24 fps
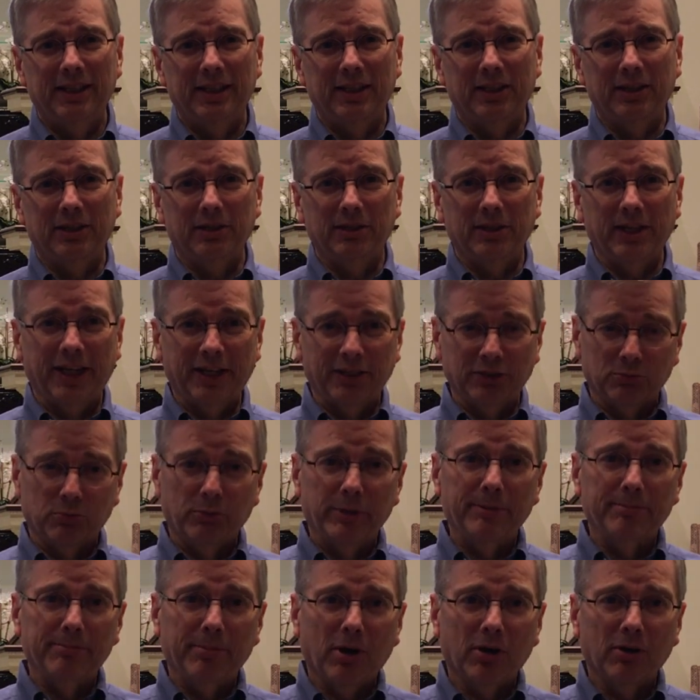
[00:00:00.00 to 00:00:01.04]
uh, as
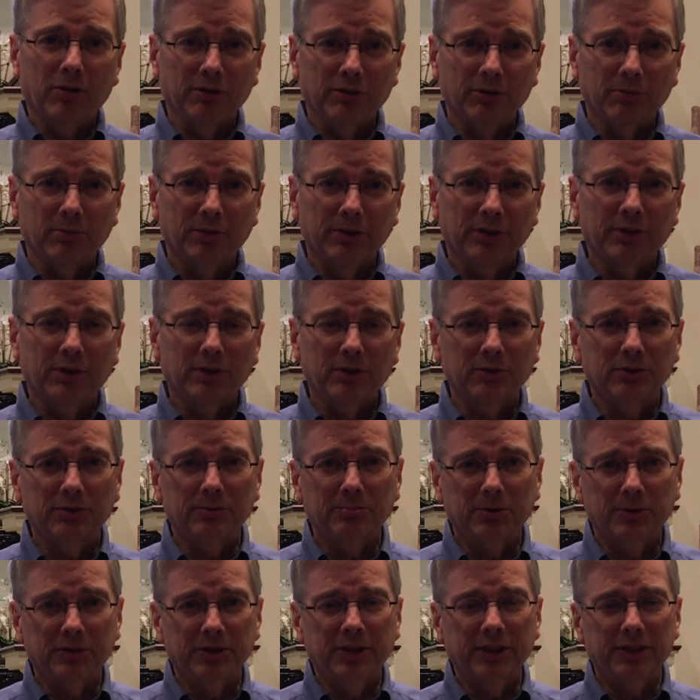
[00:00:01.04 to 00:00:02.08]
we partner with those
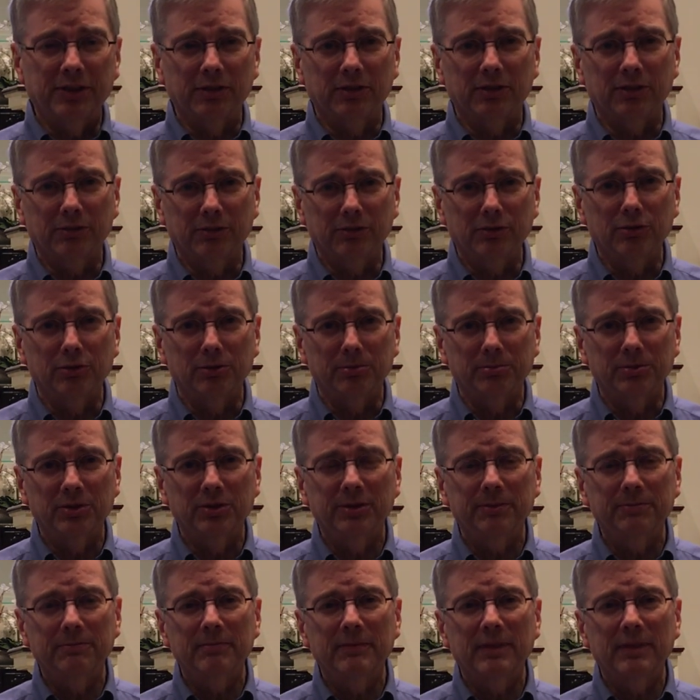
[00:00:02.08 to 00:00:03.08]
particular groups.